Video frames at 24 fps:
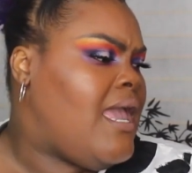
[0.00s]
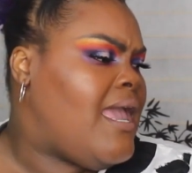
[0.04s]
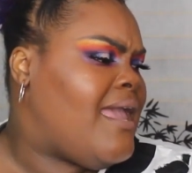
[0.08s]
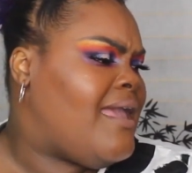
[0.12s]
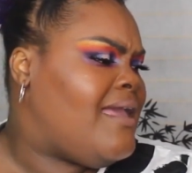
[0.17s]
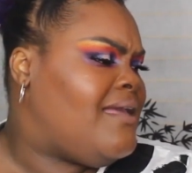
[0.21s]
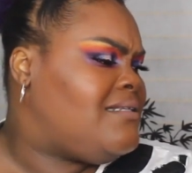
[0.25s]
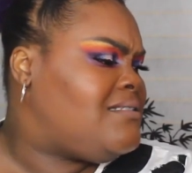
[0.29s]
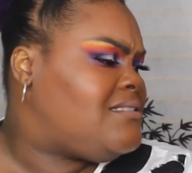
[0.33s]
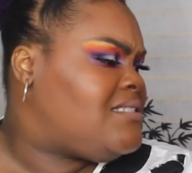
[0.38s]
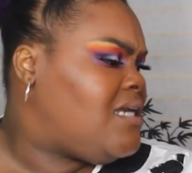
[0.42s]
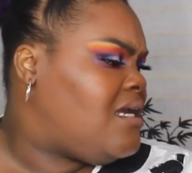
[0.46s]

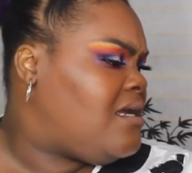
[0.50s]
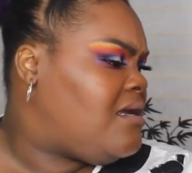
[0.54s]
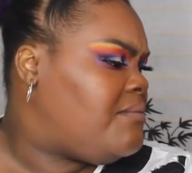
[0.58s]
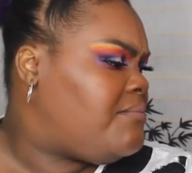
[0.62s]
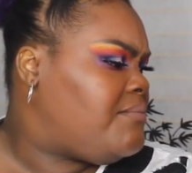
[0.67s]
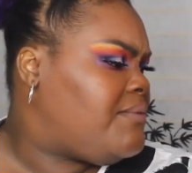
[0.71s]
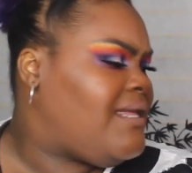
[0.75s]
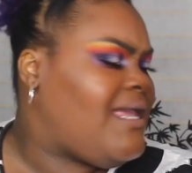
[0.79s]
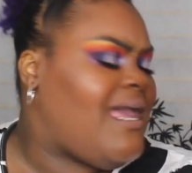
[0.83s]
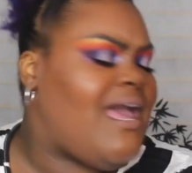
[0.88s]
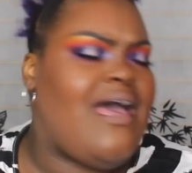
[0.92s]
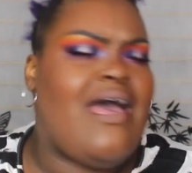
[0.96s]
and
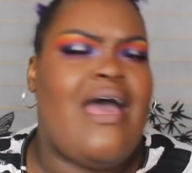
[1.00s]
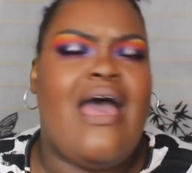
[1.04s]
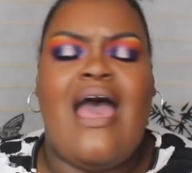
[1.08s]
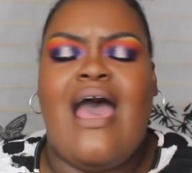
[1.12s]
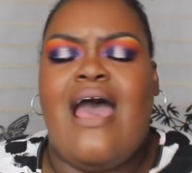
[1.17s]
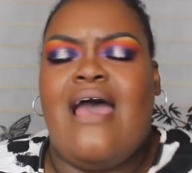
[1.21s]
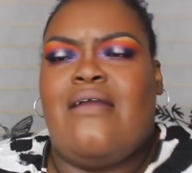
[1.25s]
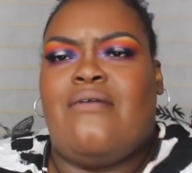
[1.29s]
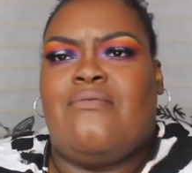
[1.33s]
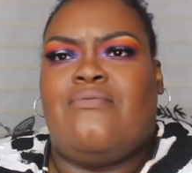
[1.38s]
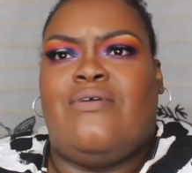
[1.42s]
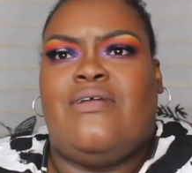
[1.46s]
um, yeah
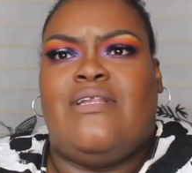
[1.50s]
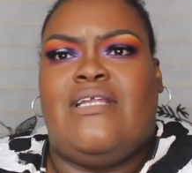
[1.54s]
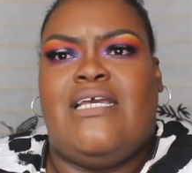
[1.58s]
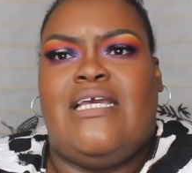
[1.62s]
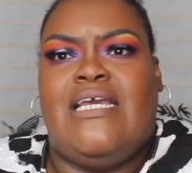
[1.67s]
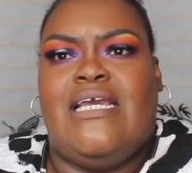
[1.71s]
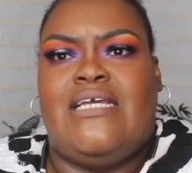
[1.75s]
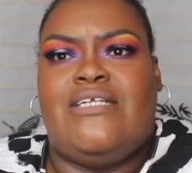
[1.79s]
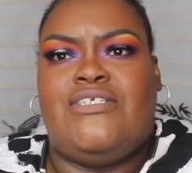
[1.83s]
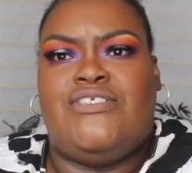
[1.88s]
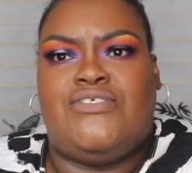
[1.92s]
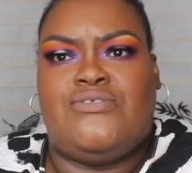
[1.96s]
I
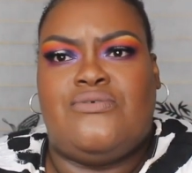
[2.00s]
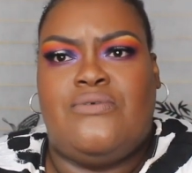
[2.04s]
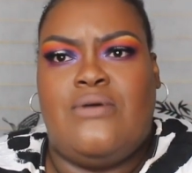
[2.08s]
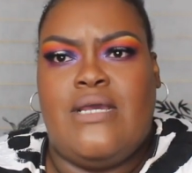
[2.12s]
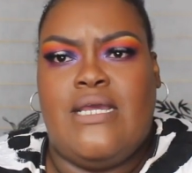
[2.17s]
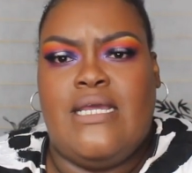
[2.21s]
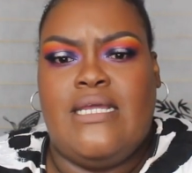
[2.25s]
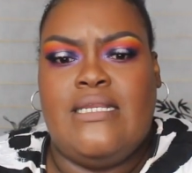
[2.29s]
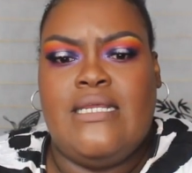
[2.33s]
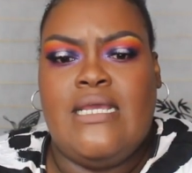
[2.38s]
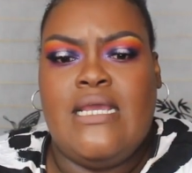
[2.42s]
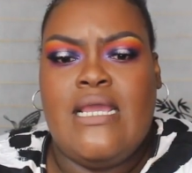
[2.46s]
really
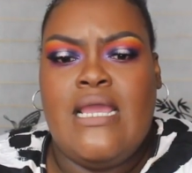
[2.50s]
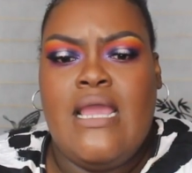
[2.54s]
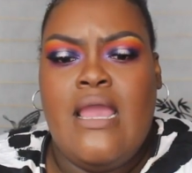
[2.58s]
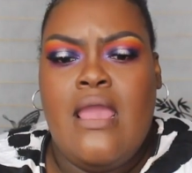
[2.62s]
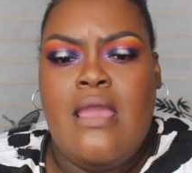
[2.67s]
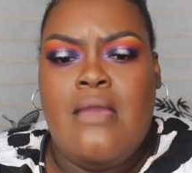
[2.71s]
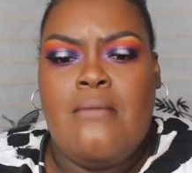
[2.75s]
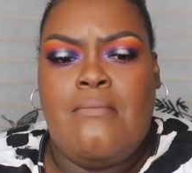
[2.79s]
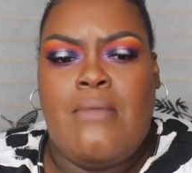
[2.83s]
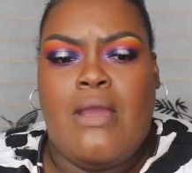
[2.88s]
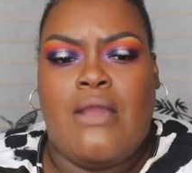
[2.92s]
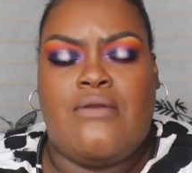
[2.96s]
enjoyed
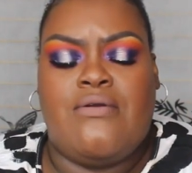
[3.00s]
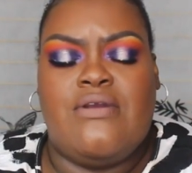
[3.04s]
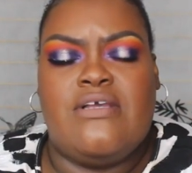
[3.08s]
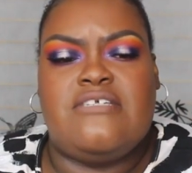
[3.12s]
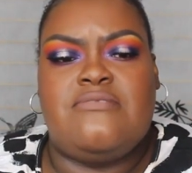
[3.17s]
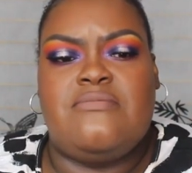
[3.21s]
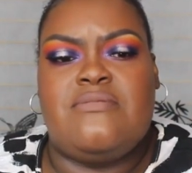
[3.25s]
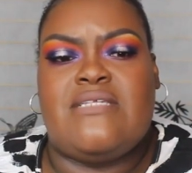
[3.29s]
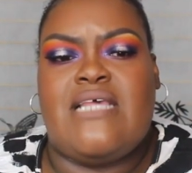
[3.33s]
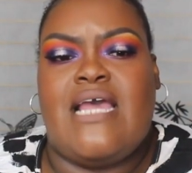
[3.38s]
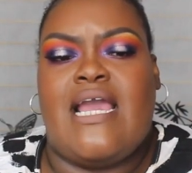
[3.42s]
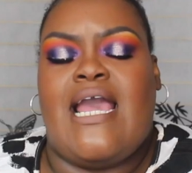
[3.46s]
my
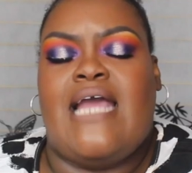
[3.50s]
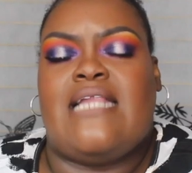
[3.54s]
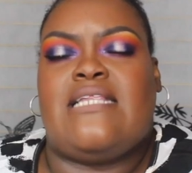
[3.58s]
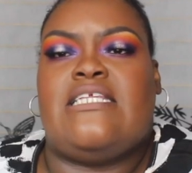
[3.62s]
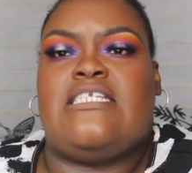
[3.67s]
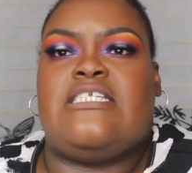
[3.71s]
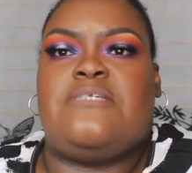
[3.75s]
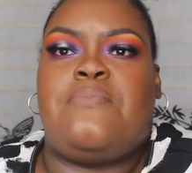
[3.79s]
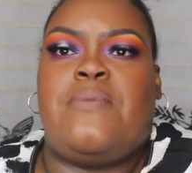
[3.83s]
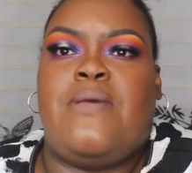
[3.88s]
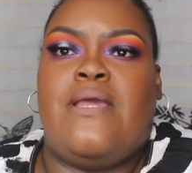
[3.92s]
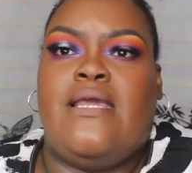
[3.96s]
Christmas I got
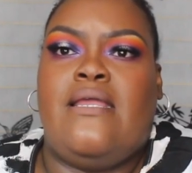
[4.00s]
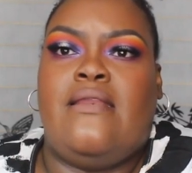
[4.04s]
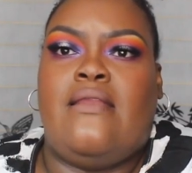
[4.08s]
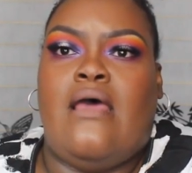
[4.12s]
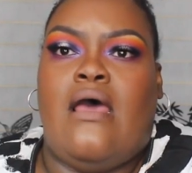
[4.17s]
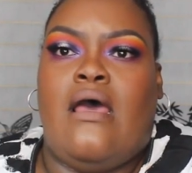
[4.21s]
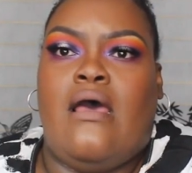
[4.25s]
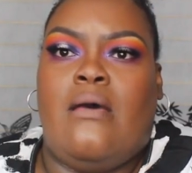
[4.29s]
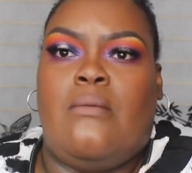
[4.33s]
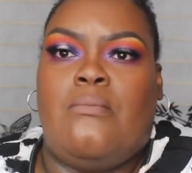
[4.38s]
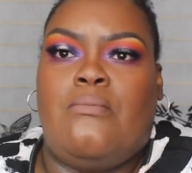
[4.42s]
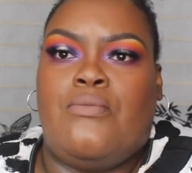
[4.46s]
to spend
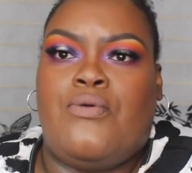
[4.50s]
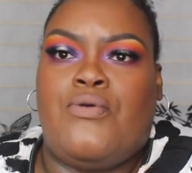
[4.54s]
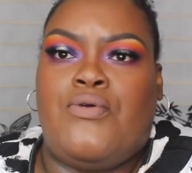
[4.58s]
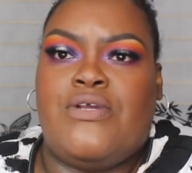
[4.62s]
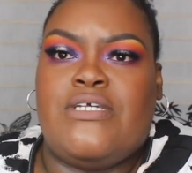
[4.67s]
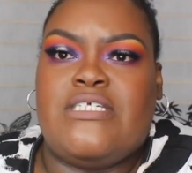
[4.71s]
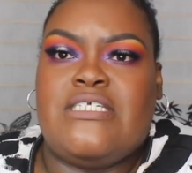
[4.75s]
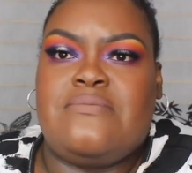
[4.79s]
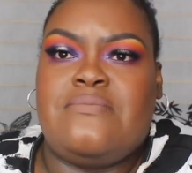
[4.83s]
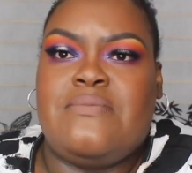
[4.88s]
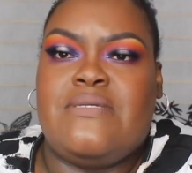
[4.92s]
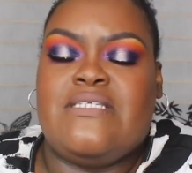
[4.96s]
um,
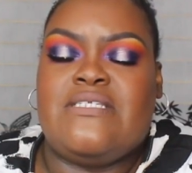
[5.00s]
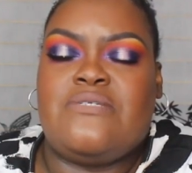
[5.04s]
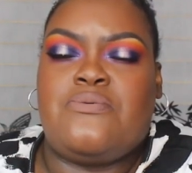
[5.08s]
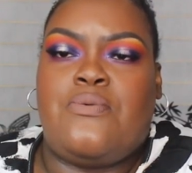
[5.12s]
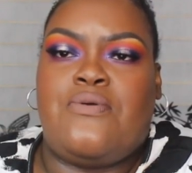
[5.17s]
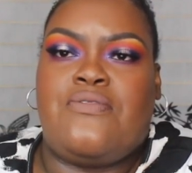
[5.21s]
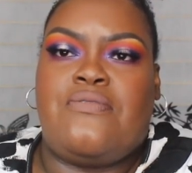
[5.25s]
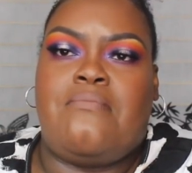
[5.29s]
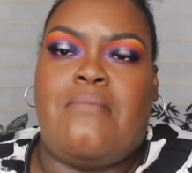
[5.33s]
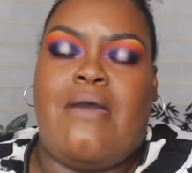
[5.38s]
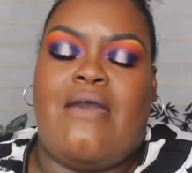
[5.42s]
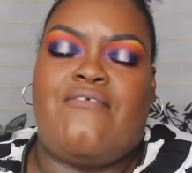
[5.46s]
Christmas
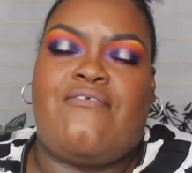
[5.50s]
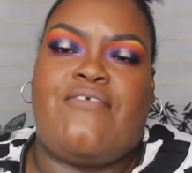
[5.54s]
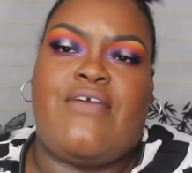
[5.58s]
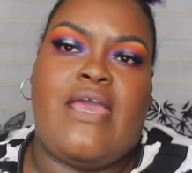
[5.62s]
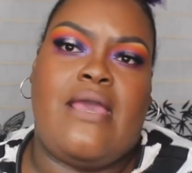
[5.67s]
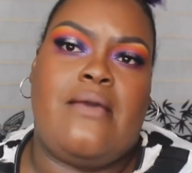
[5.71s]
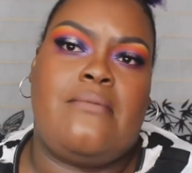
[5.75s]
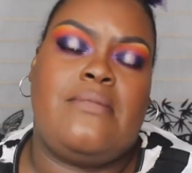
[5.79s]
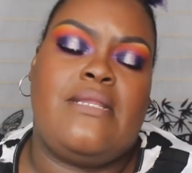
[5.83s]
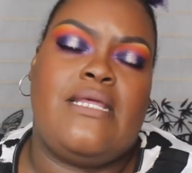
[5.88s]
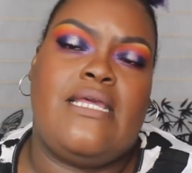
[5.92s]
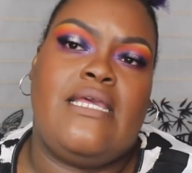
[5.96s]
with my
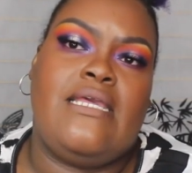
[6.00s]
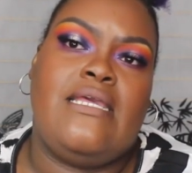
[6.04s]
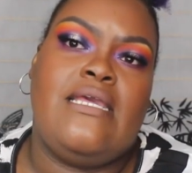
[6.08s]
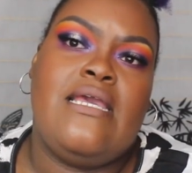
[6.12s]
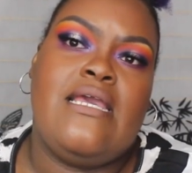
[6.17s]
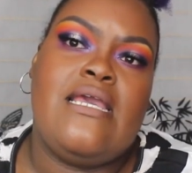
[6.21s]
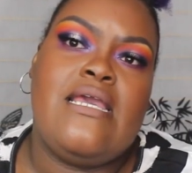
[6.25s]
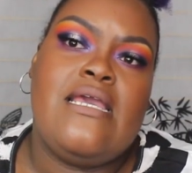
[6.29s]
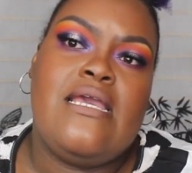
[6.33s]
family